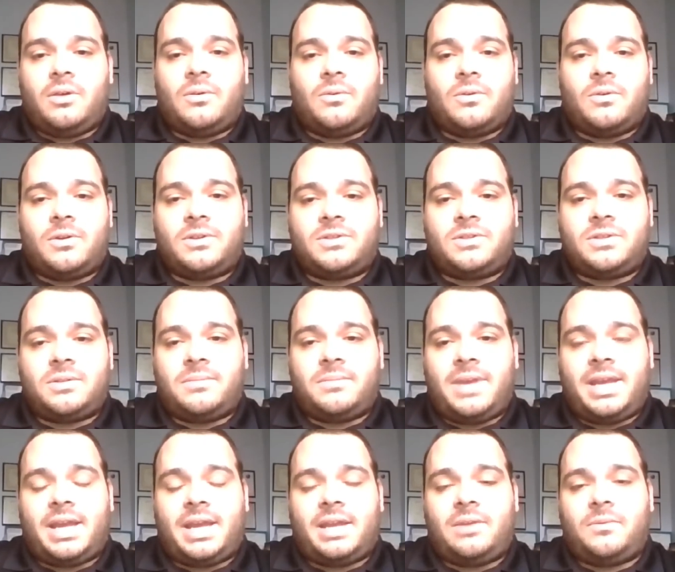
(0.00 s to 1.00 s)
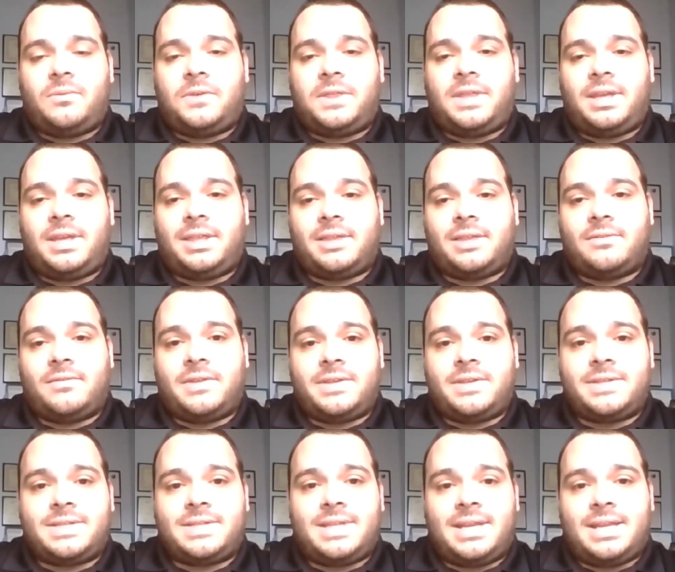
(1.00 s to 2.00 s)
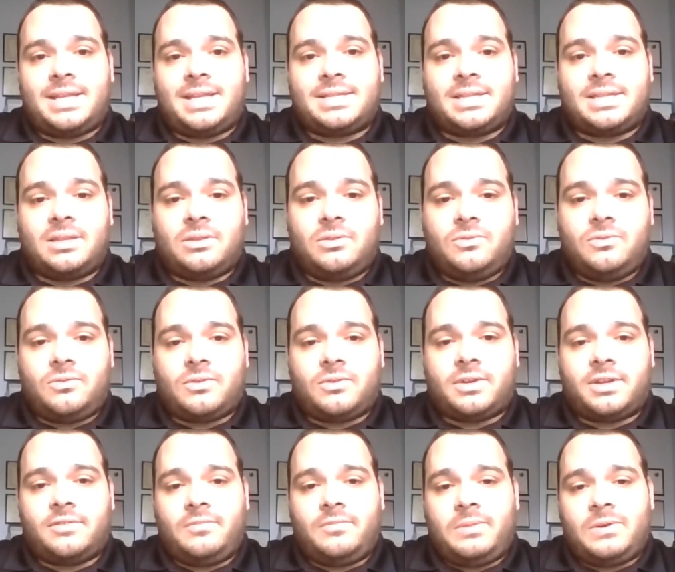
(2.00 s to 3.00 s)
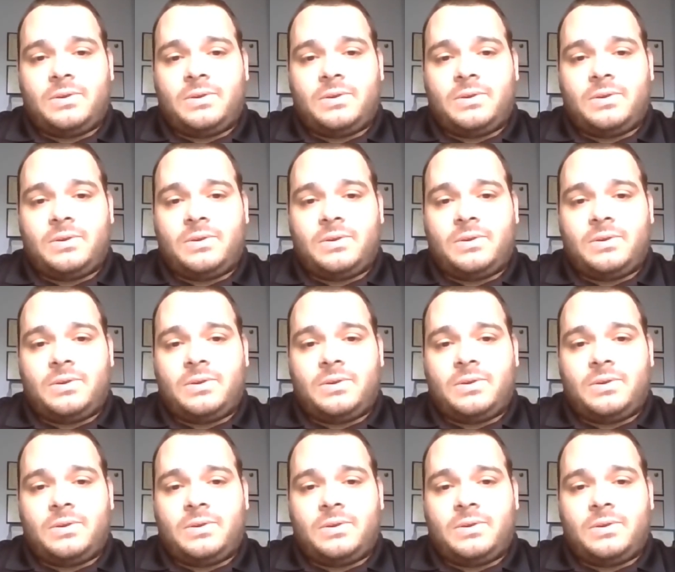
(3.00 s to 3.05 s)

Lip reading: or to make anyone think that real estate isn't lucrative,